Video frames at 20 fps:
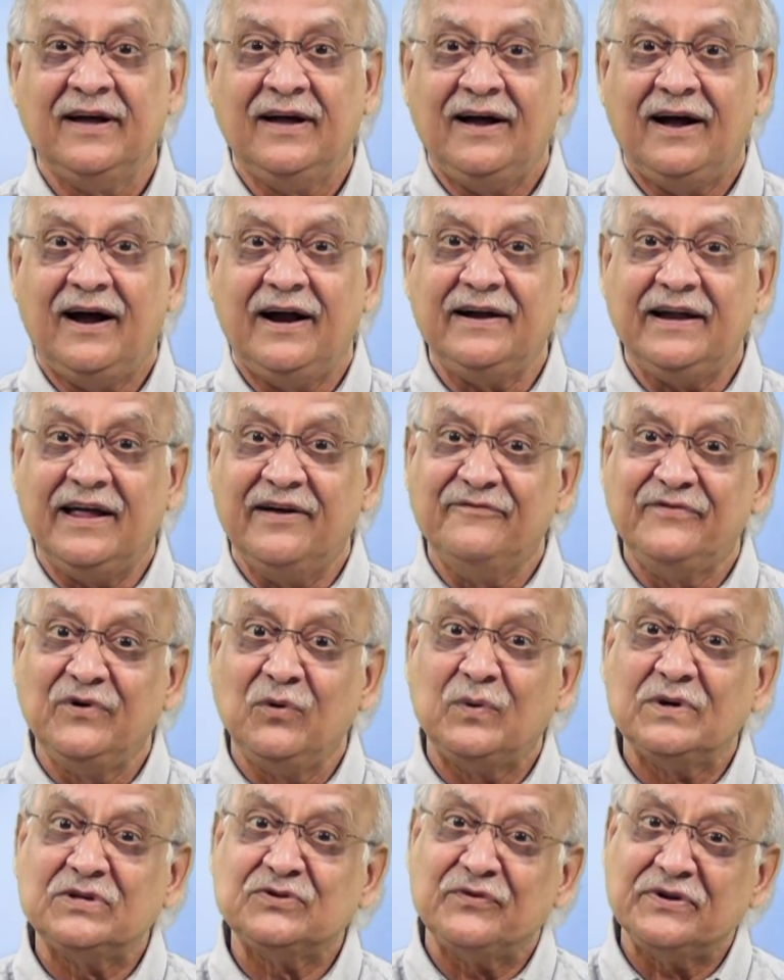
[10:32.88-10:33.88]
And
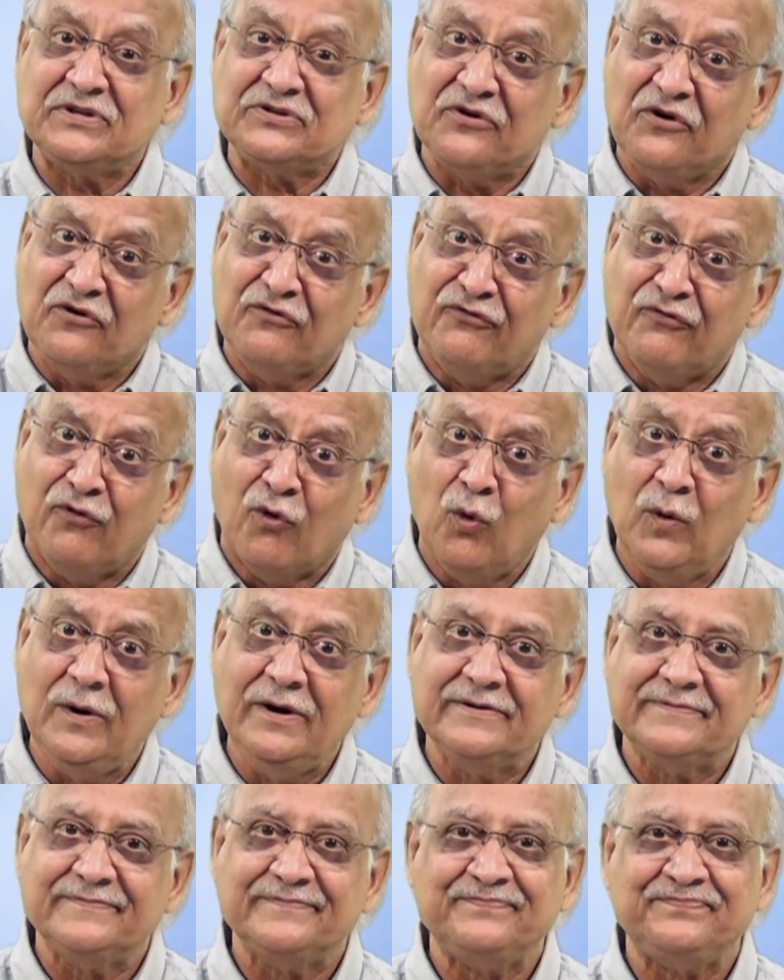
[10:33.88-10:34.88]
everyone was fooled.
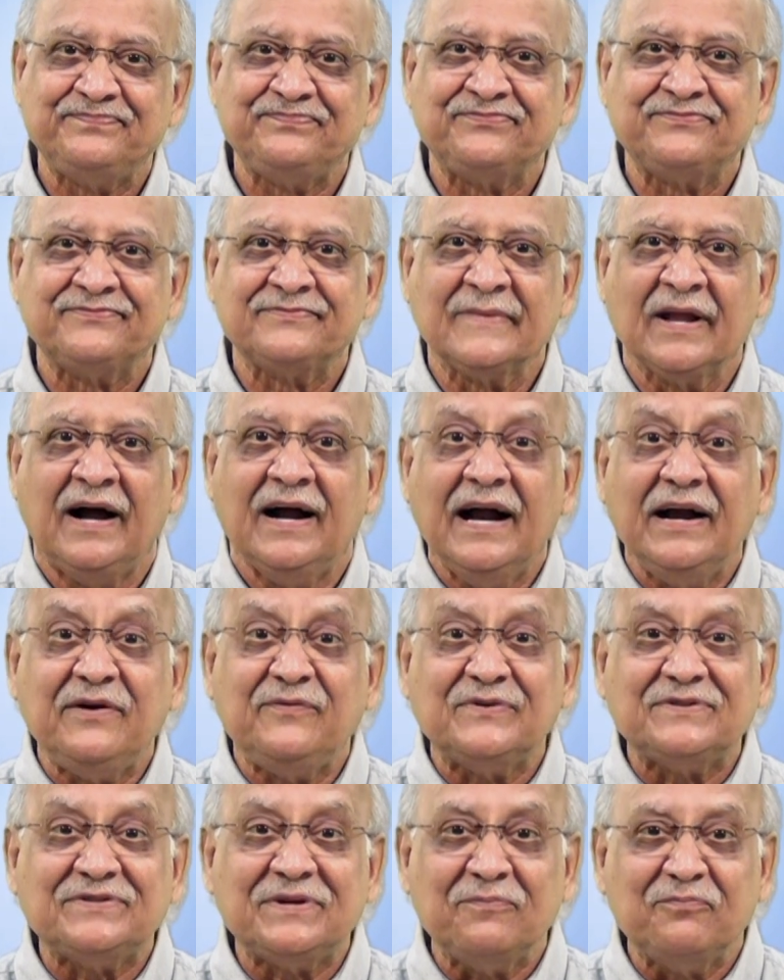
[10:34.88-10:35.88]
It
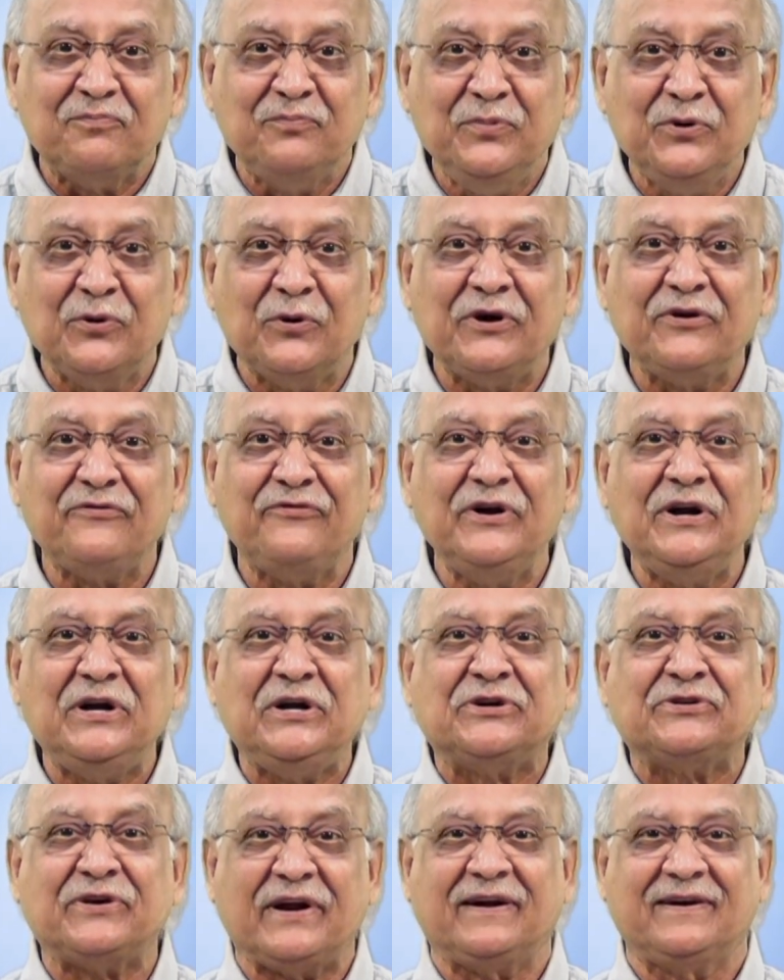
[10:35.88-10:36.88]
was a beautiful
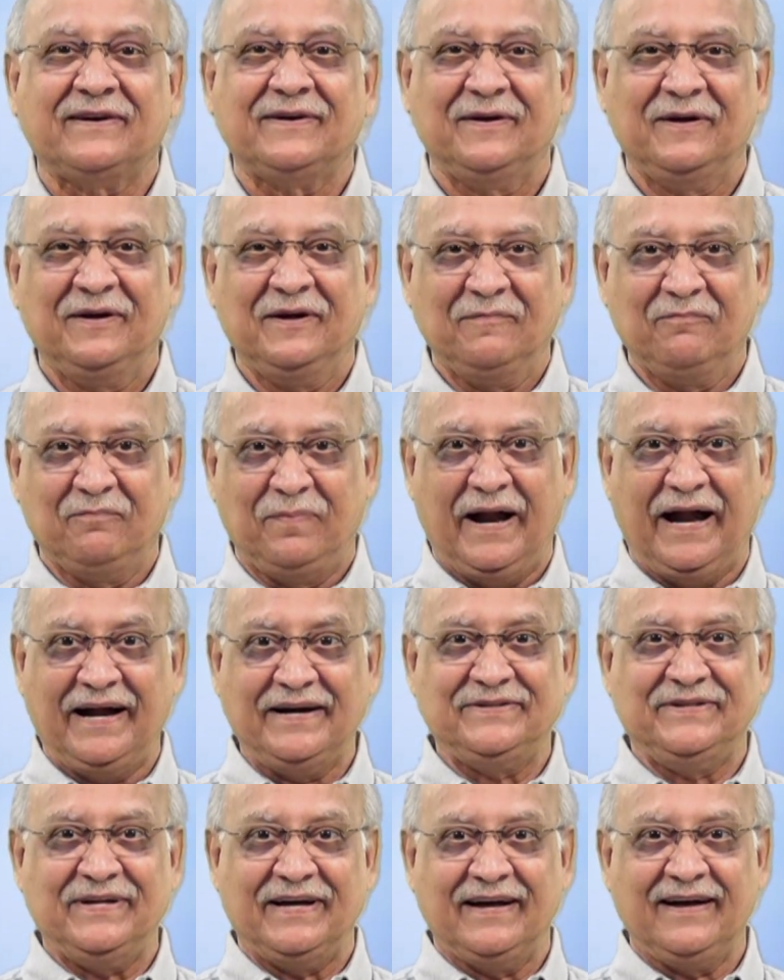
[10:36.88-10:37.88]
trick
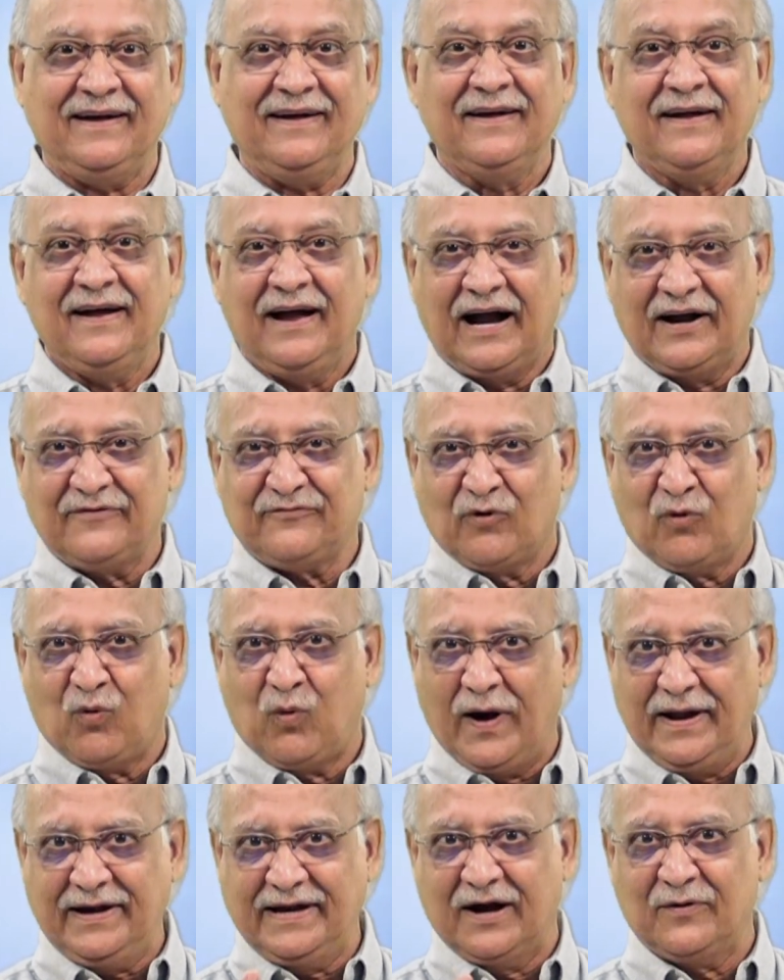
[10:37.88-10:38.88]
played there, and for
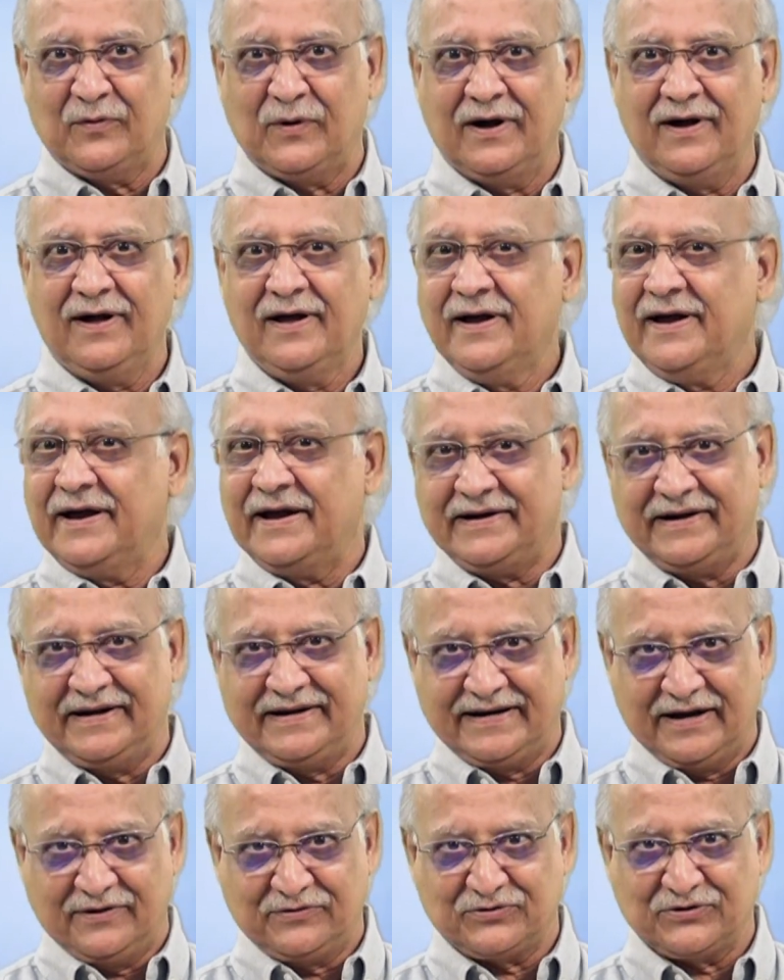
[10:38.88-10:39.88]
1 hour he didn't
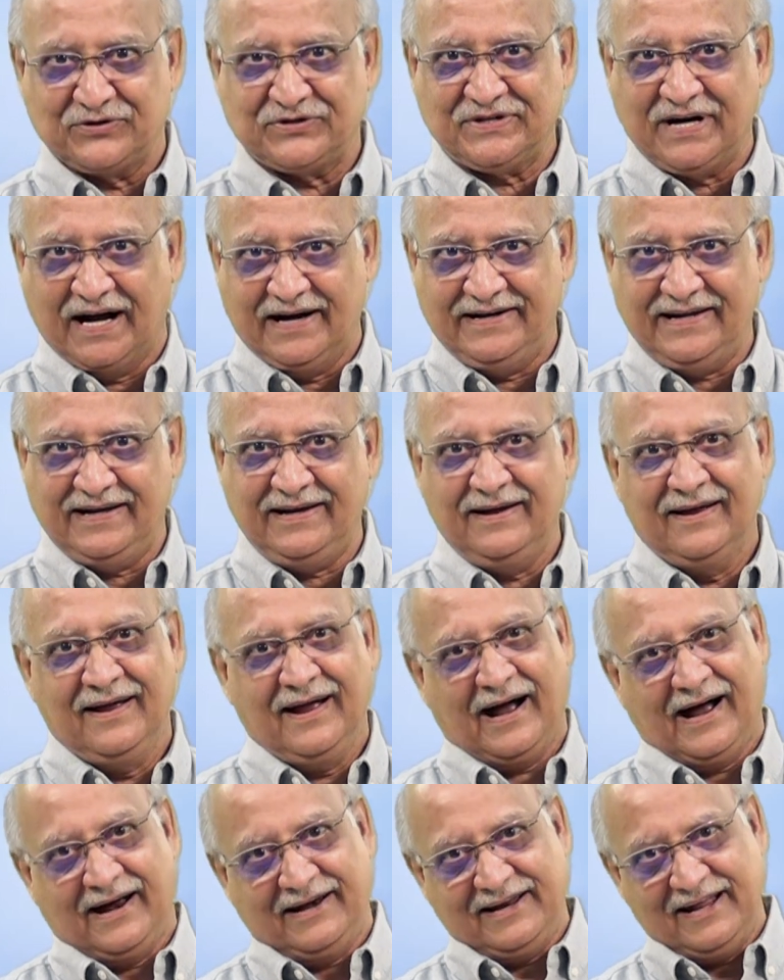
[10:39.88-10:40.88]
have to study
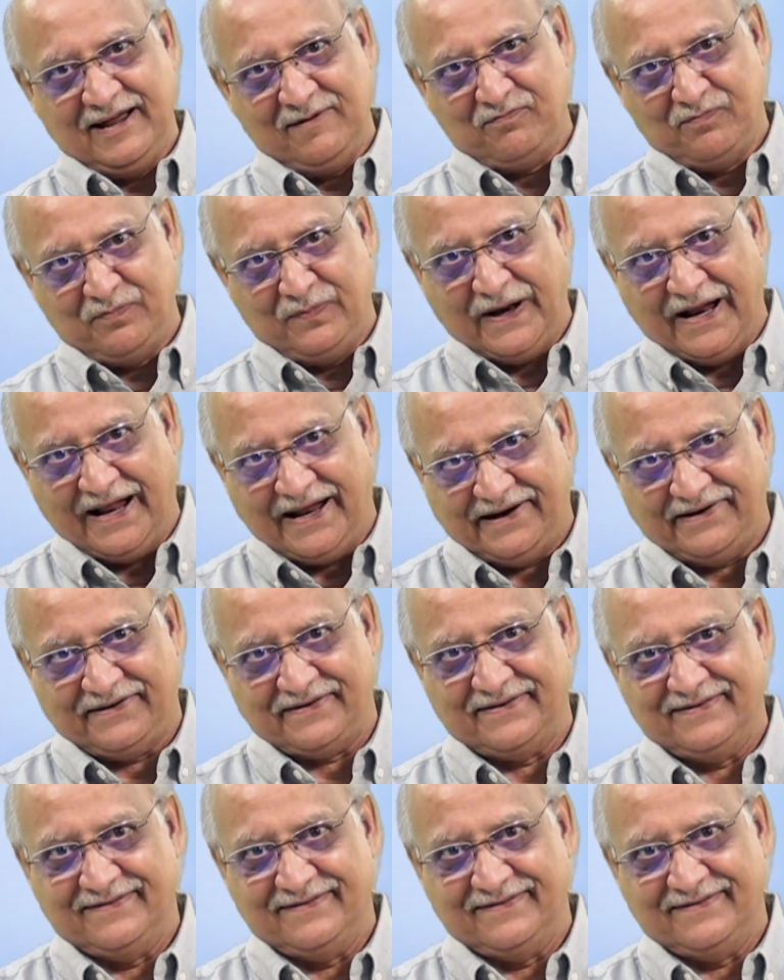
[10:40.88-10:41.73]
and he played.